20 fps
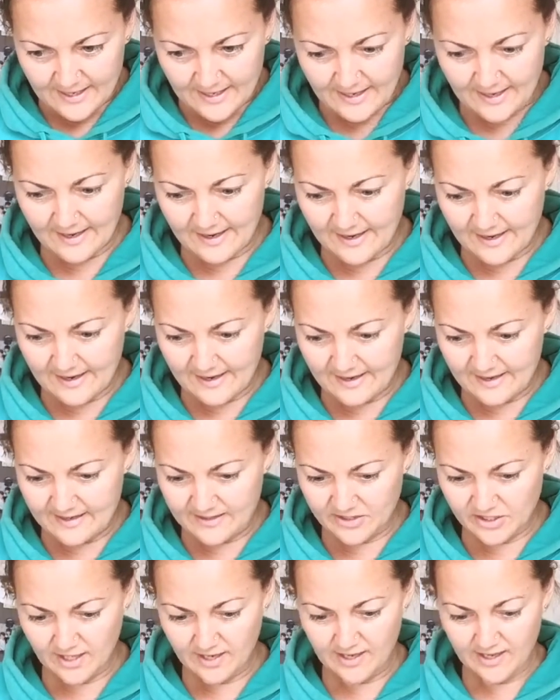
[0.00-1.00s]

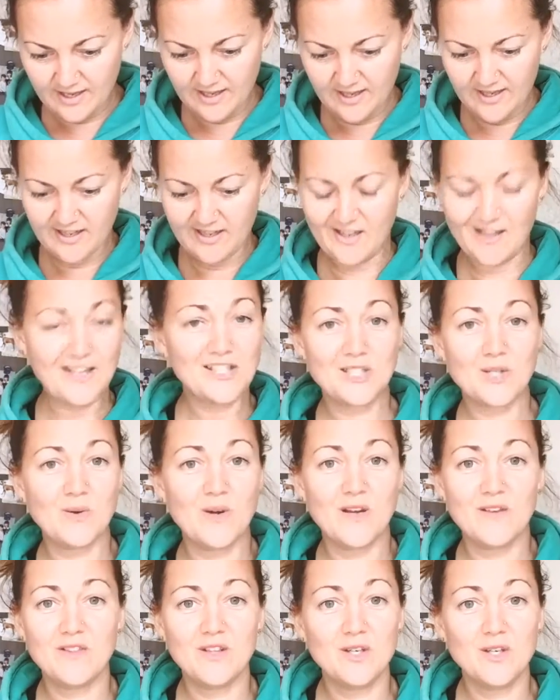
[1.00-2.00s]
And I still
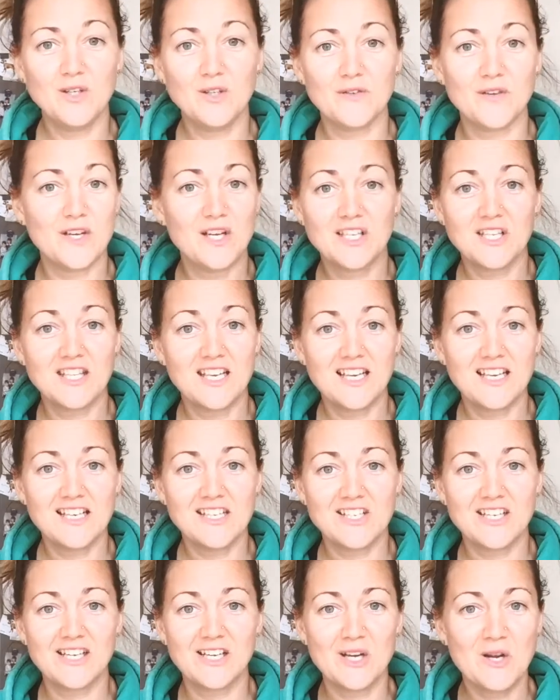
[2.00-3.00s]
have the nerve, the
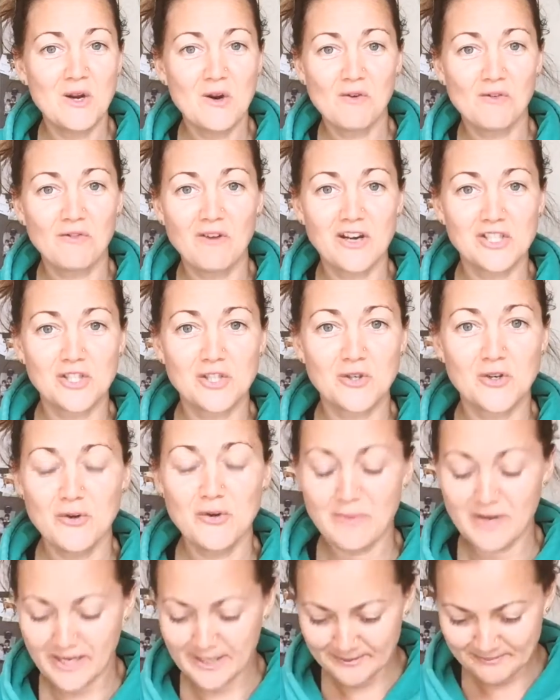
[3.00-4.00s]
energy rush through
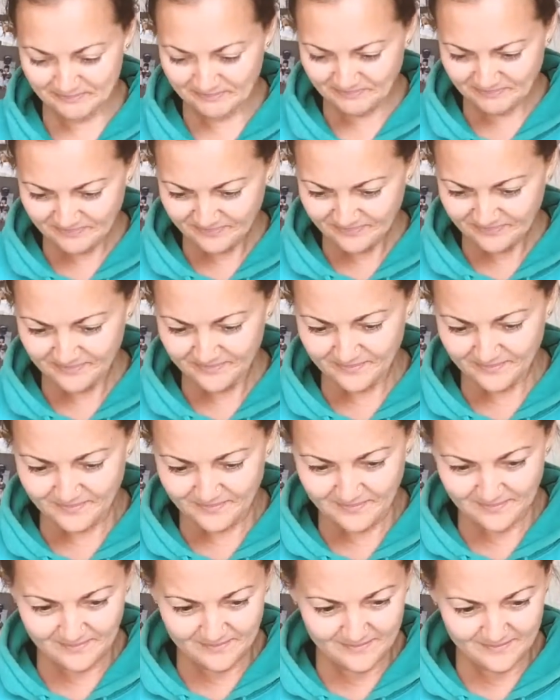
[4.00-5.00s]
me.
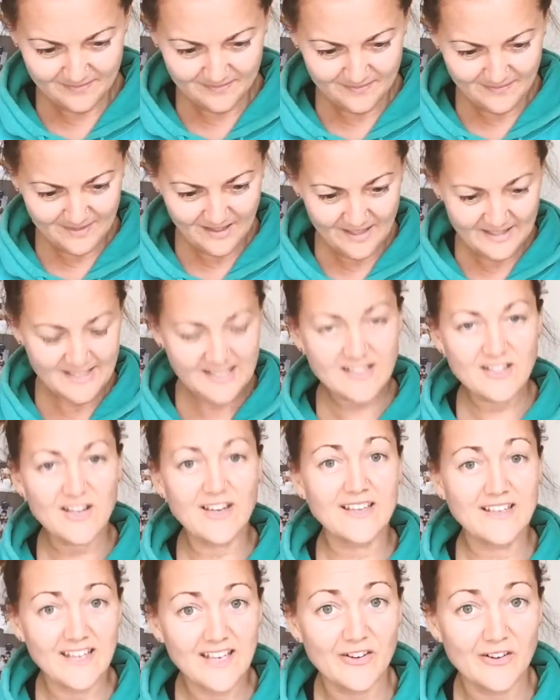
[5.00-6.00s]
I guess I
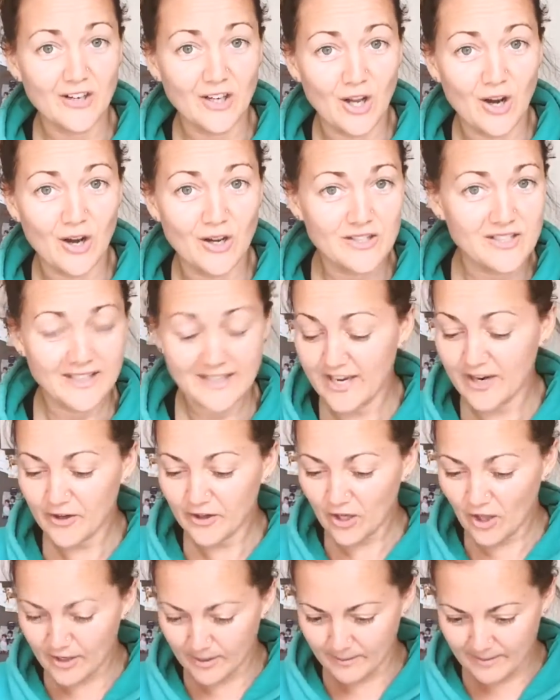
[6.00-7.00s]
care a lot. I care
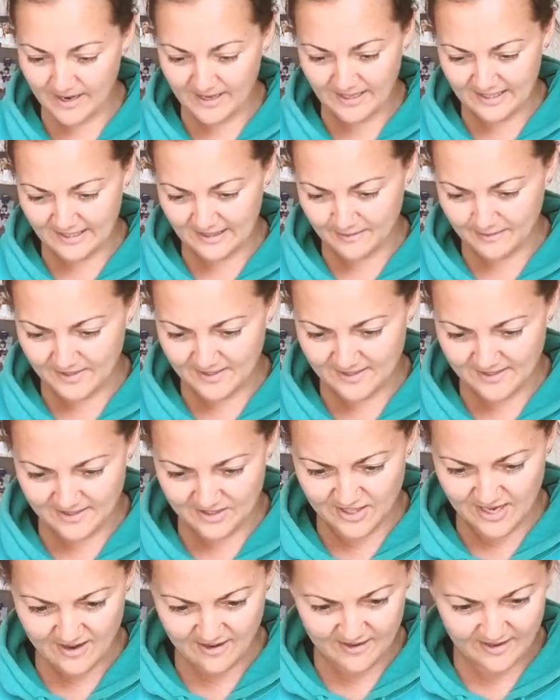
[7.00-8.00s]
a lot about getting the message
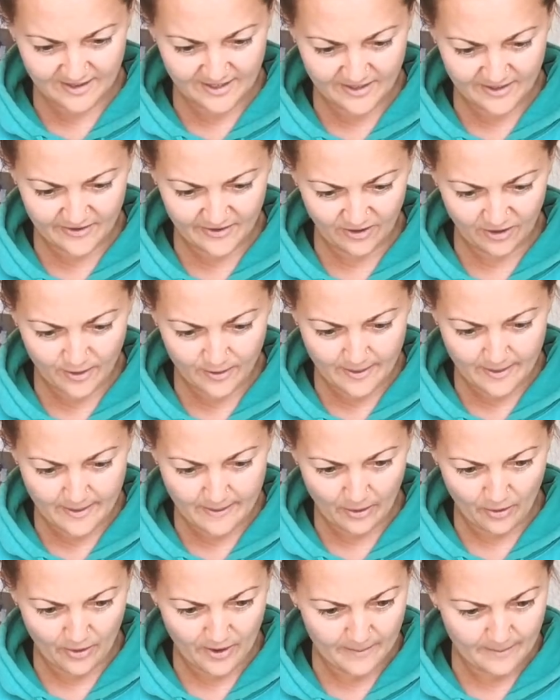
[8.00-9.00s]
out, and I care
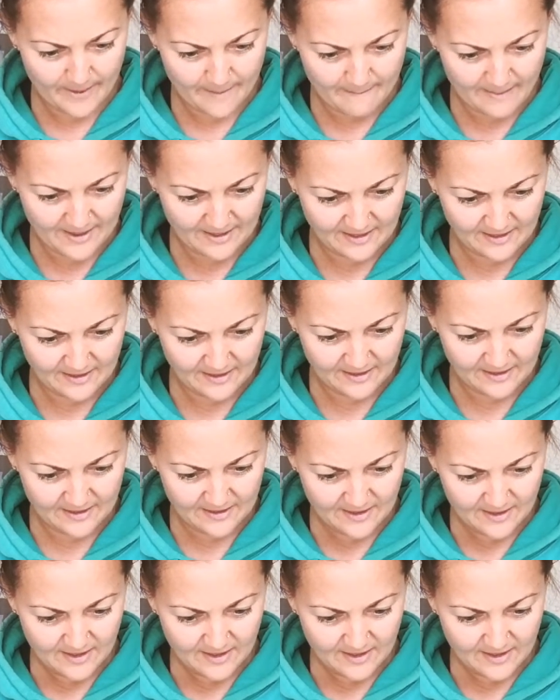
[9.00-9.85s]
a lot about making it